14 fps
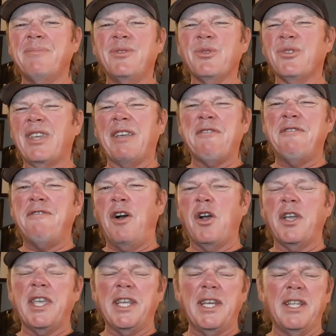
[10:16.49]
There's like
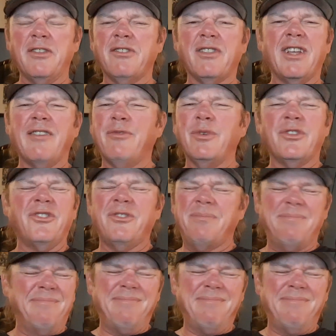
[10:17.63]
funk in it and stuff, which